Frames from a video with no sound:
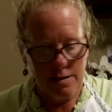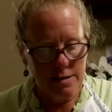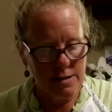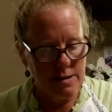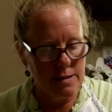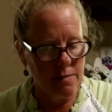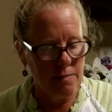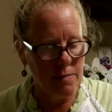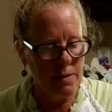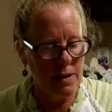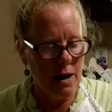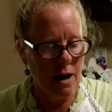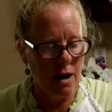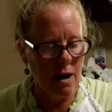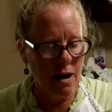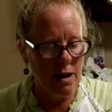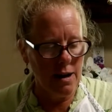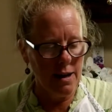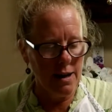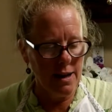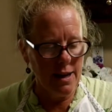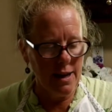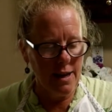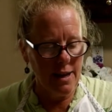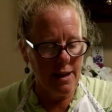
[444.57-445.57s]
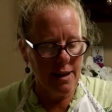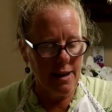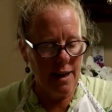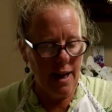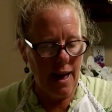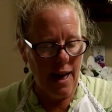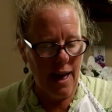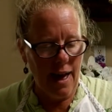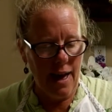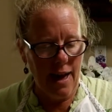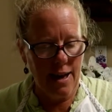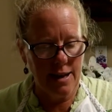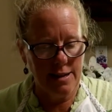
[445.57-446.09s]
some garlic
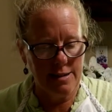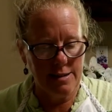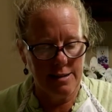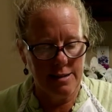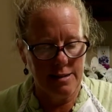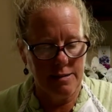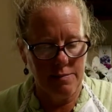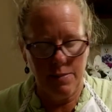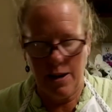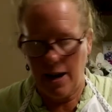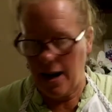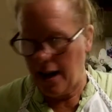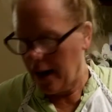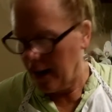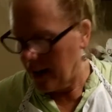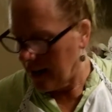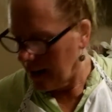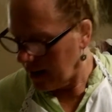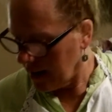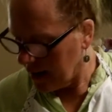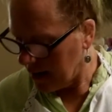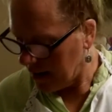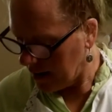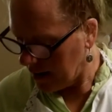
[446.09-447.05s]
and some onion